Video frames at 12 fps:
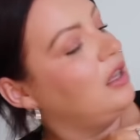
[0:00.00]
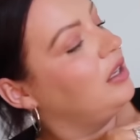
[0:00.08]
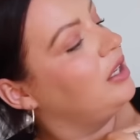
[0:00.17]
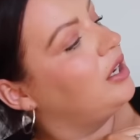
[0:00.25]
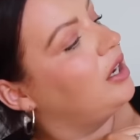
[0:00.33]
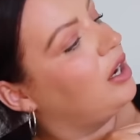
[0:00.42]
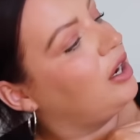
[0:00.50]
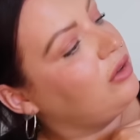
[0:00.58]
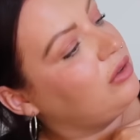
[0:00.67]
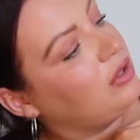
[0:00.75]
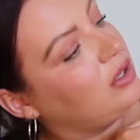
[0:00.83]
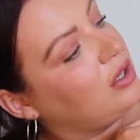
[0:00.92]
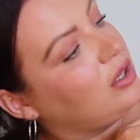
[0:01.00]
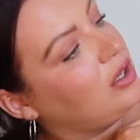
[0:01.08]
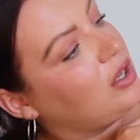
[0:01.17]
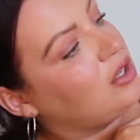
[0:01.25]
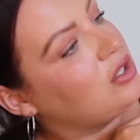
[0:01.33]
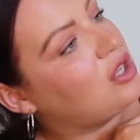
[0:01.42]
you know,
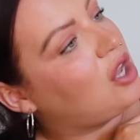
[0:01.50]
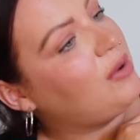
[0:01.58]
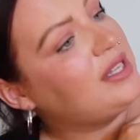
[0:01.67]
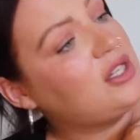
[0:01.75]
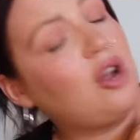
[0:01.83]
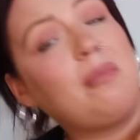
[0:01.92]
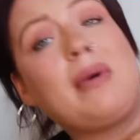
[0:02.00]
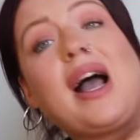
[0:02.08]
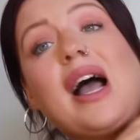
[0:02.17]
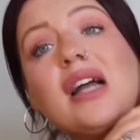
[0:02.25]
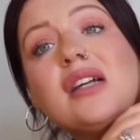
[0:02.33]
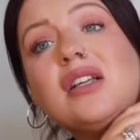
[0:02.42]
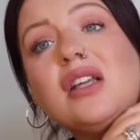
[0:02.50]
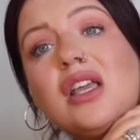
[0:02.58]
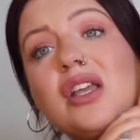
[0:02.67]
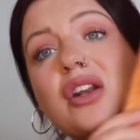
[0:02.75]
so it's not bad, you